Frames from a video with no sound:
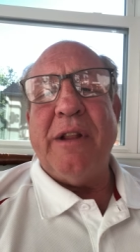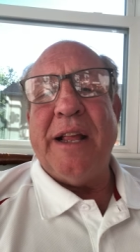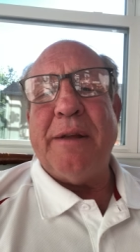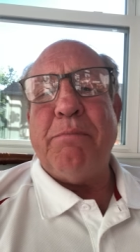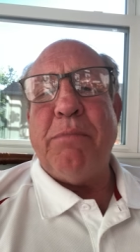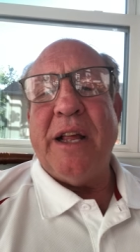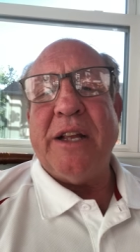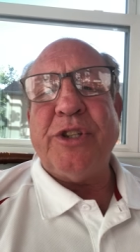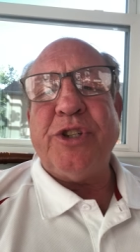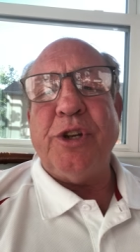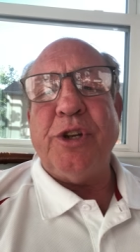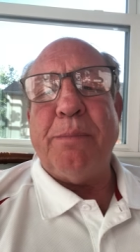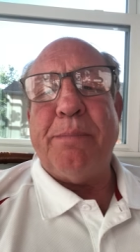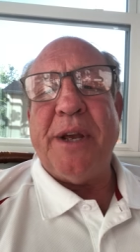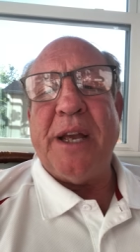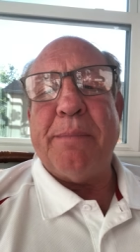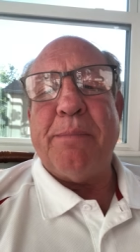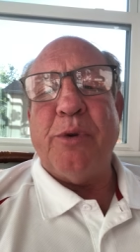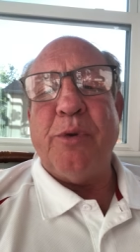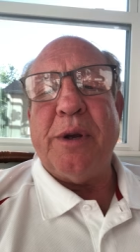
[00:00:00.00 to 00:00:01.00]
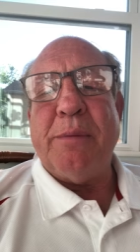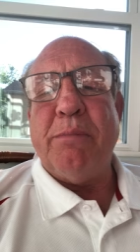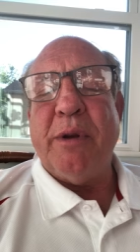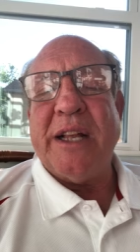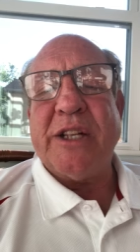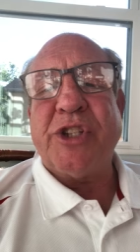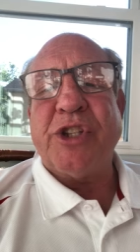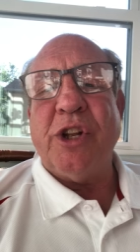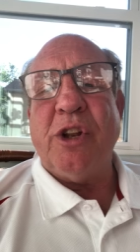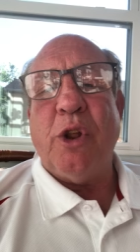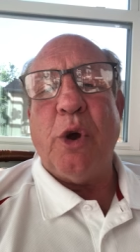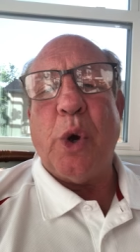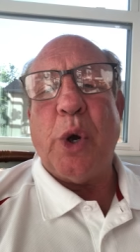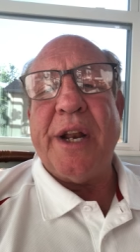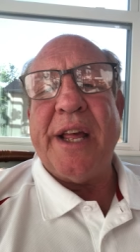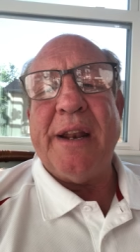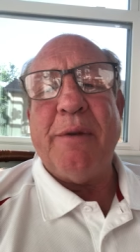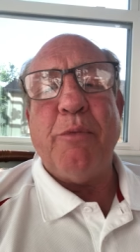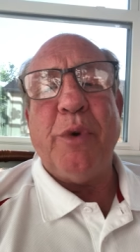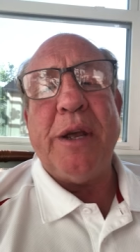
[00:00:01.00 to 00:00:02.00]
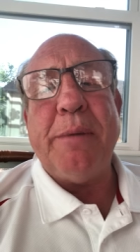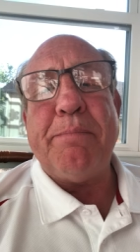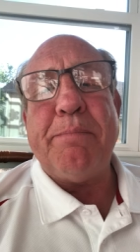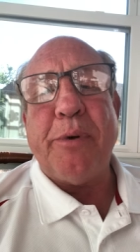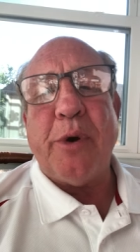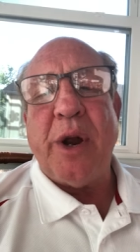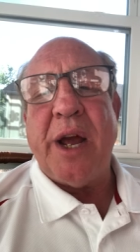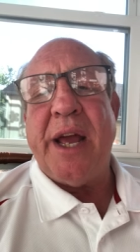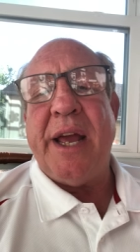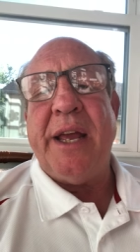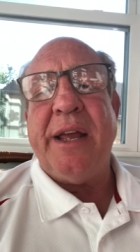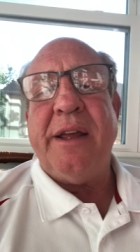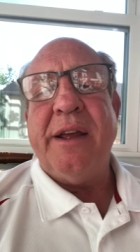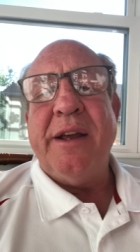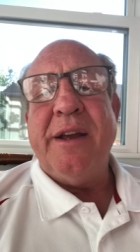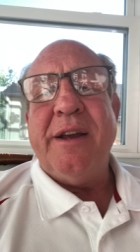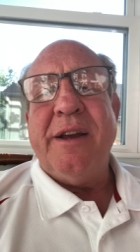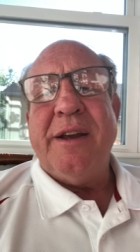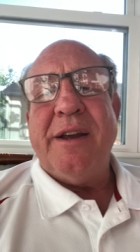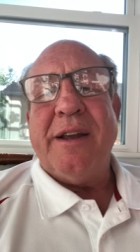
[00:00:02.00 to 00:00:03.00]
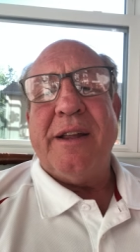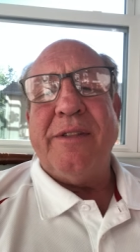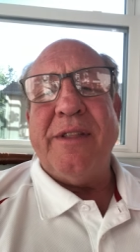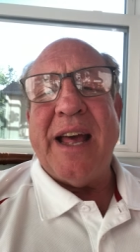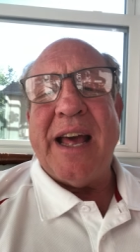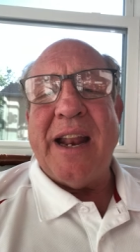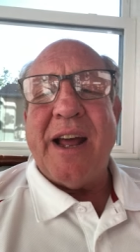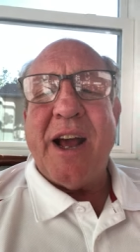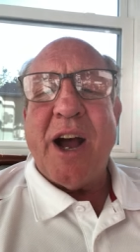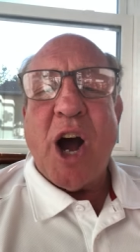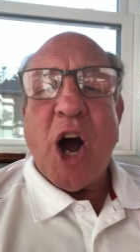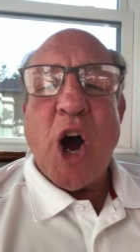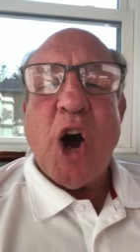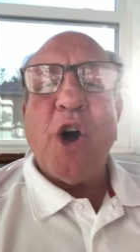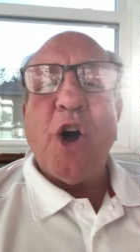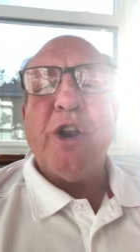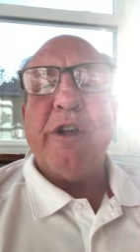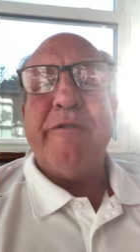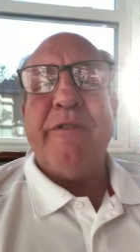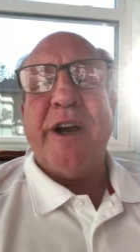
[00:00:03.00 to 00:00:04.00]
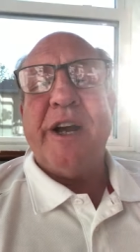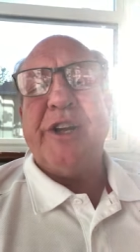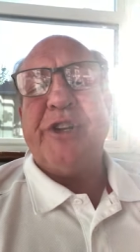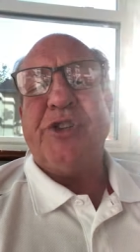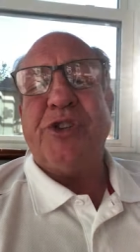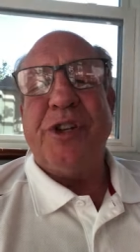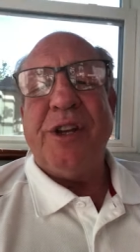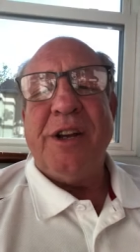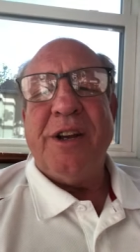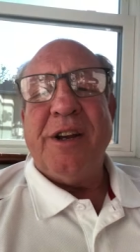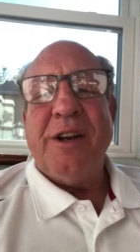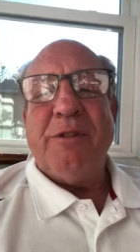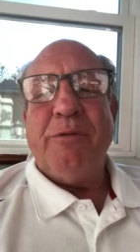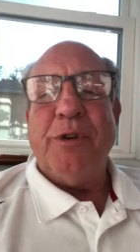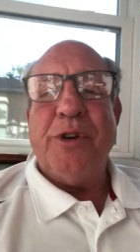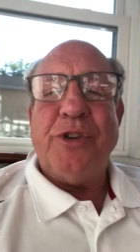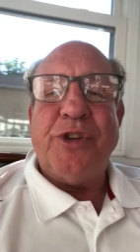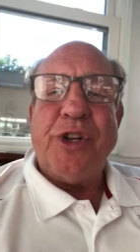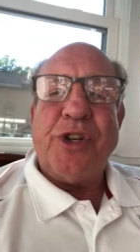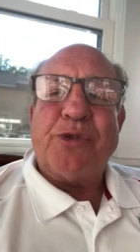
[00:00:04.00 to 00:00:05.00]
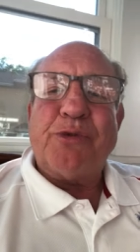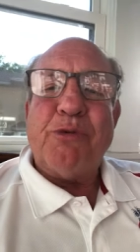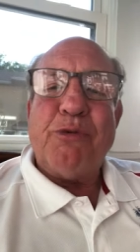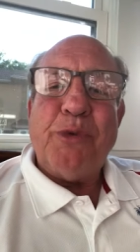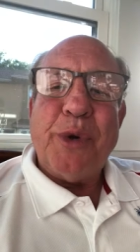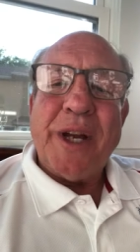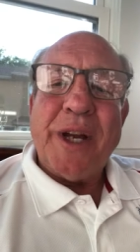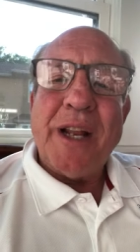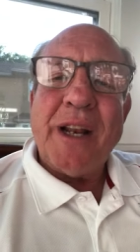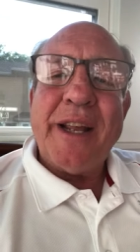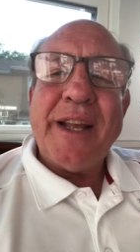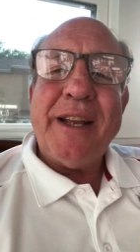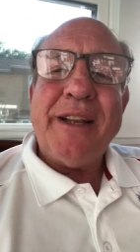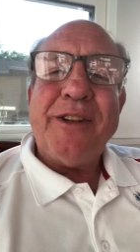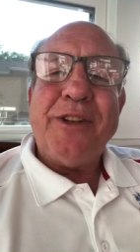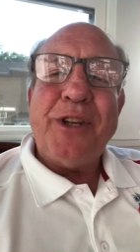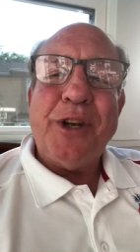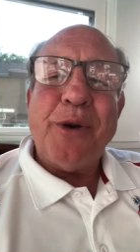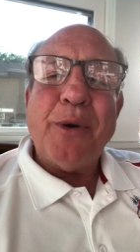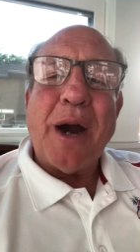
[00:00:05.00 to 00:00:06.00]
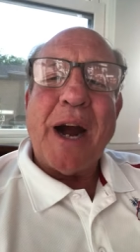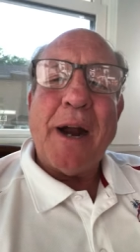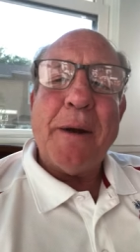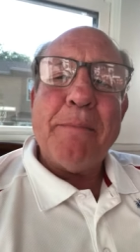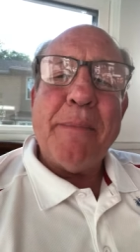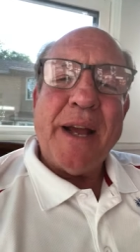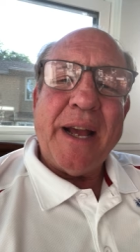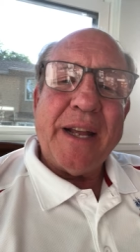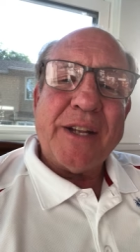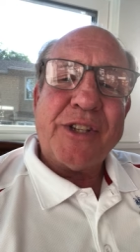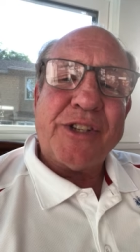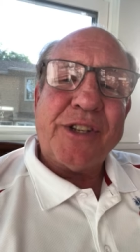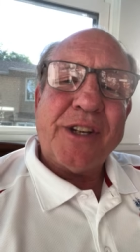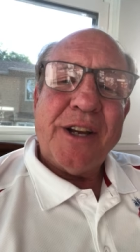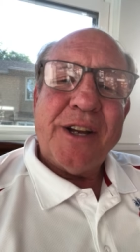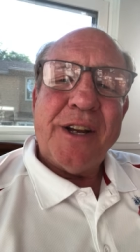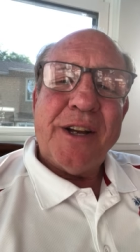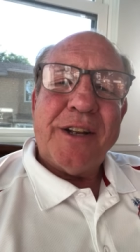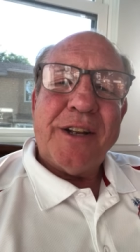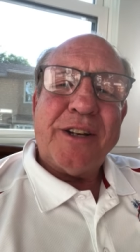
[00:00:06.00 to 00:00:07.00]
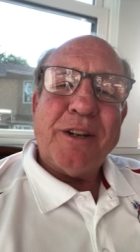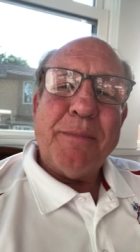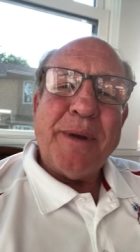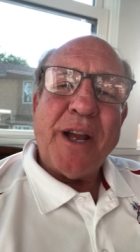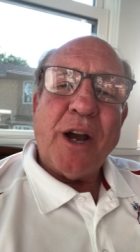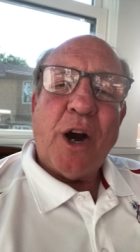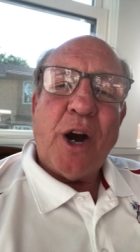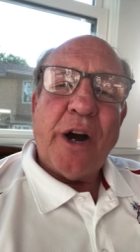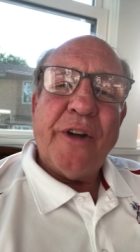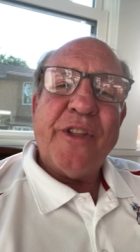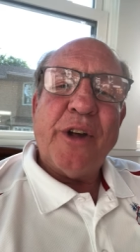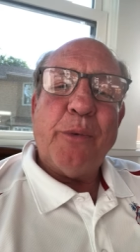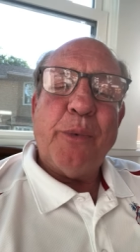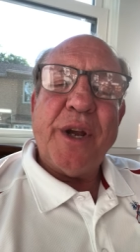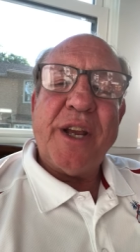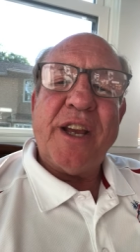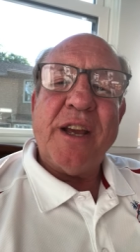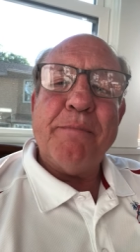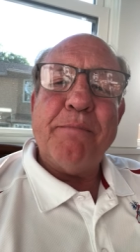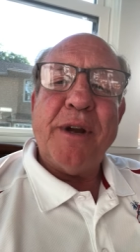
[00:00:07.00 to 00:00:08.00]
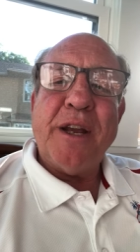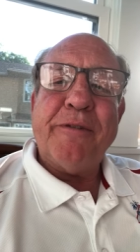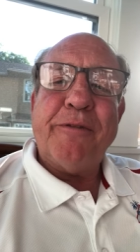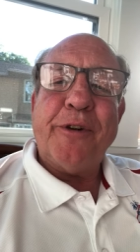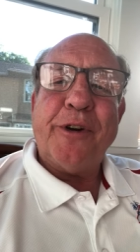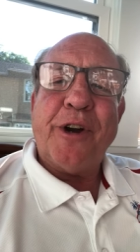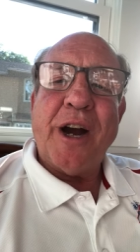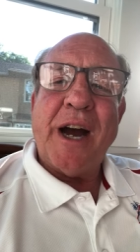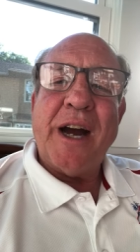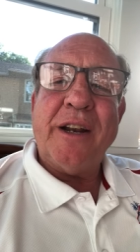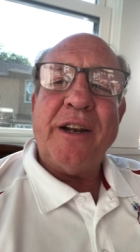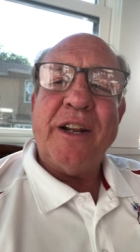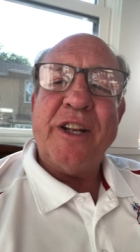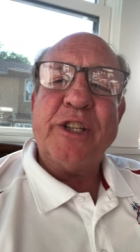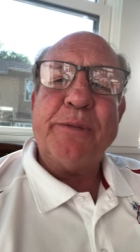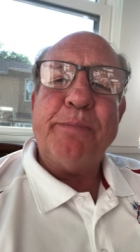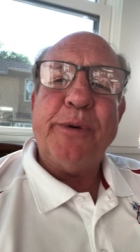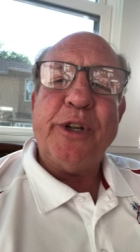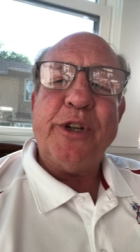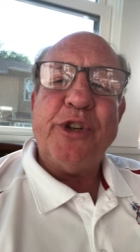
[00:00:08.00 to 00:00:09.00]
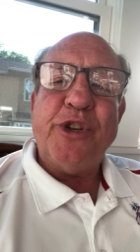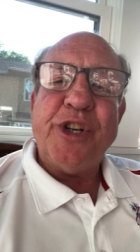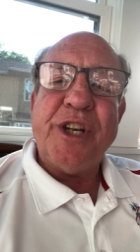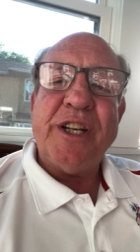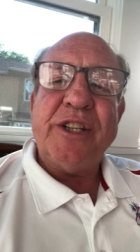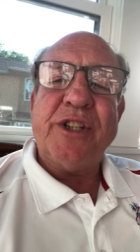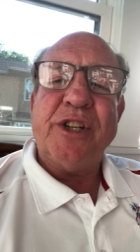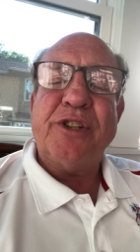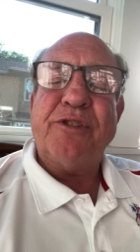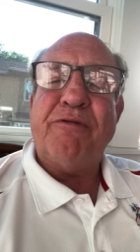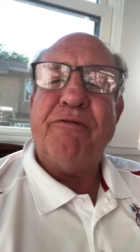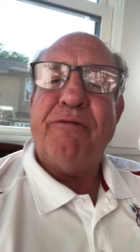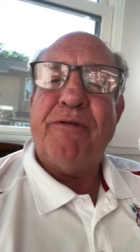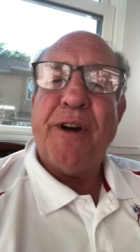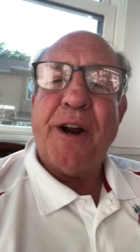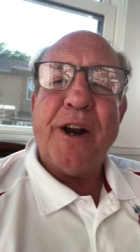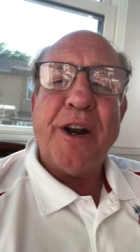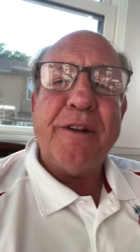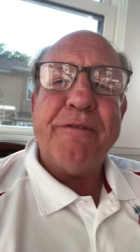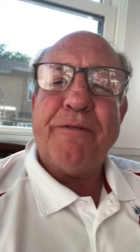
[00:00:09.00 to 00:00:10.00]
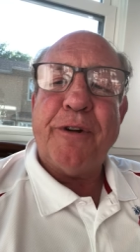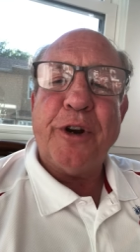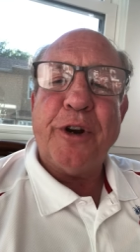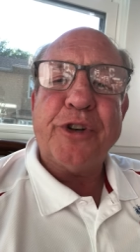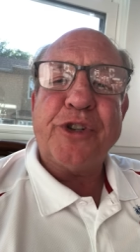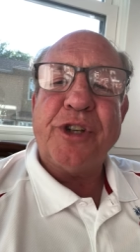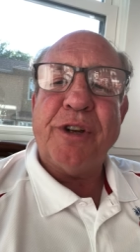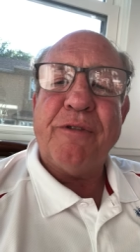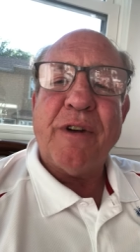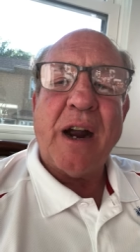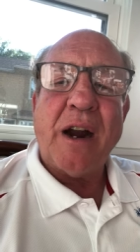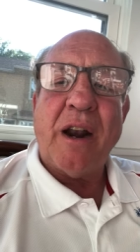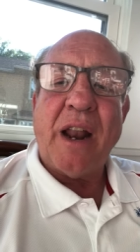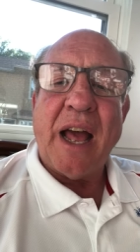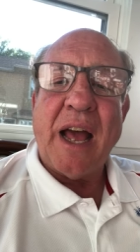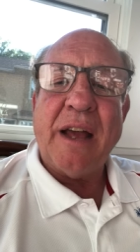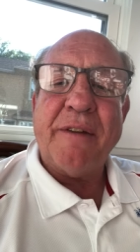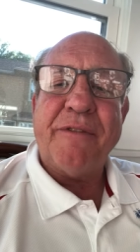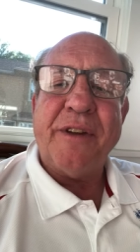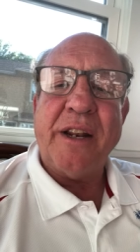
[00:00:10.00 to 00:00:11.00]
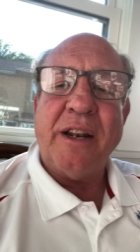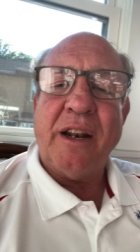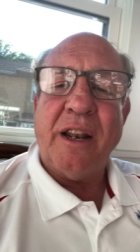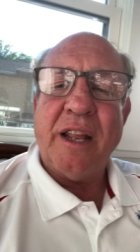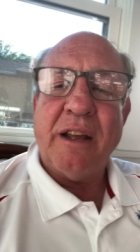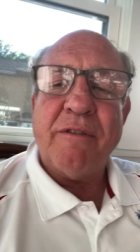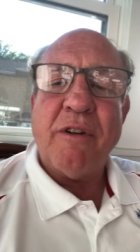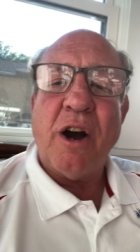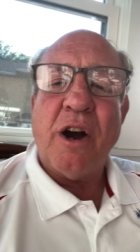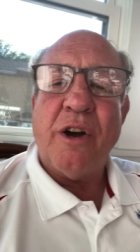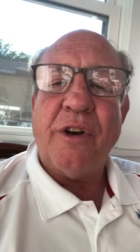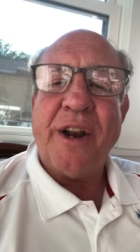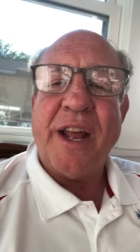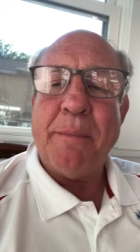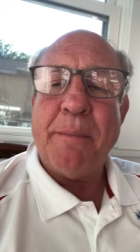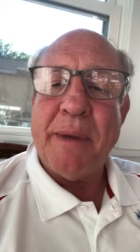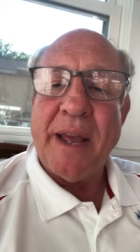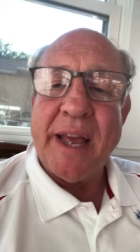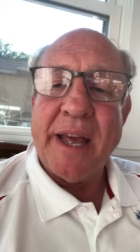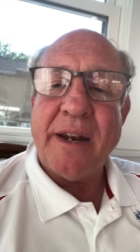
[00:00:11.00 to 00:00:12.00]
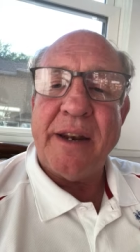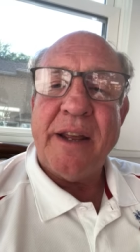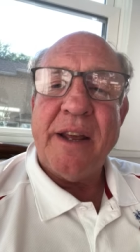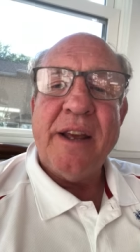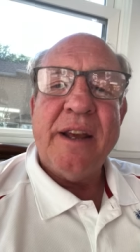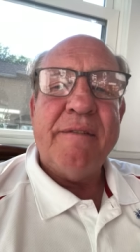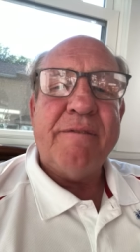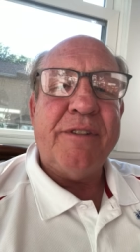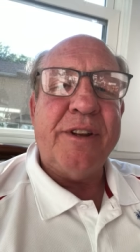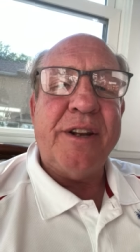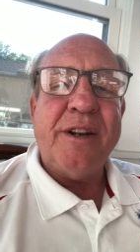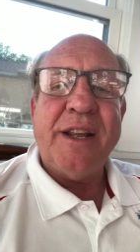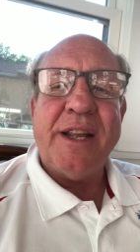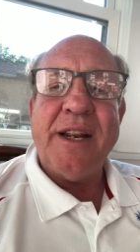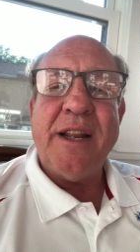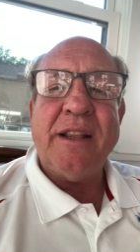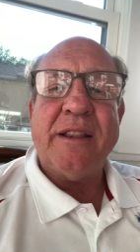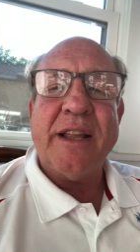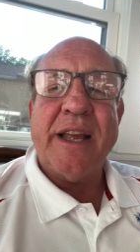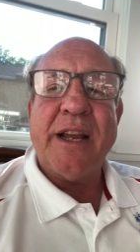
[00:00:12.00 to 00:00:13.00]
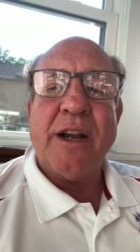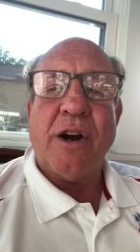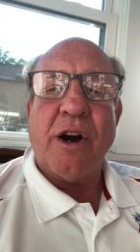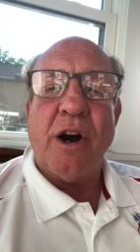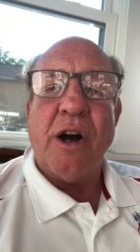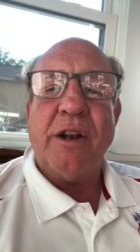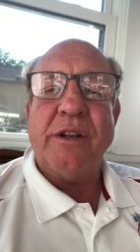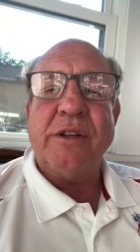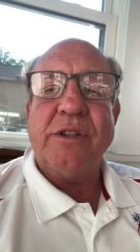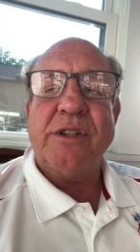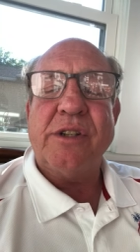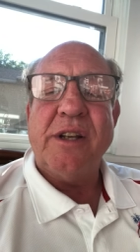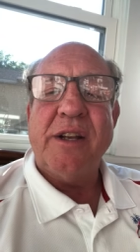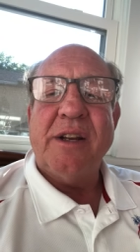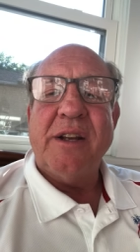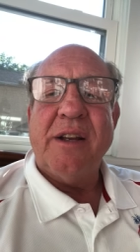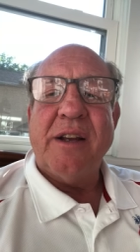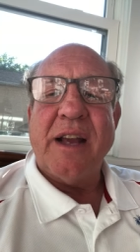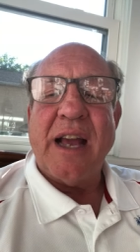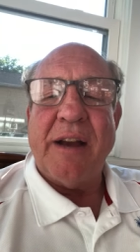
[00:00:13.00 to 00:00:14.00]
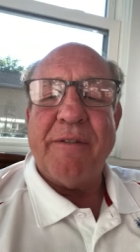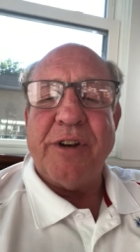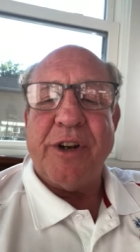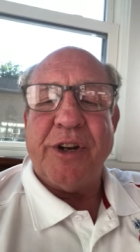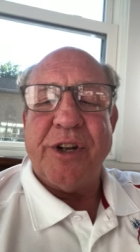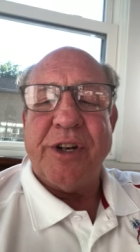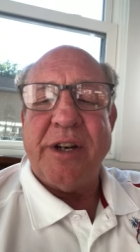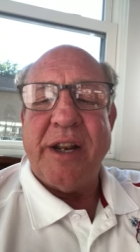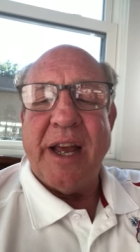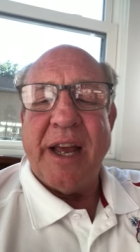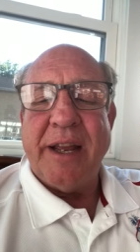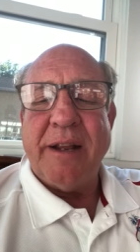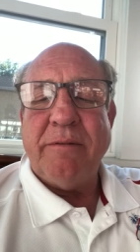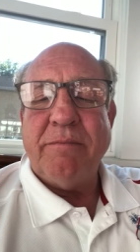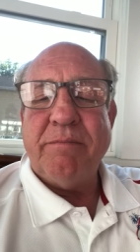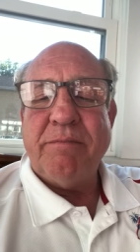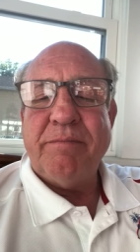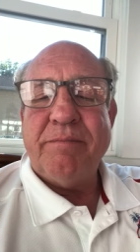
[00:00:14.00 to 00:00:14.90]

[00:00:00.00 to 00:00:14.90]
Let bless you, people. We bless the Lord, and we pray that all of us will just really do our best to be all that we can be for God. Let's put Jesus very first of our life and live on. Amen. If you need anything, call us. Have a good day.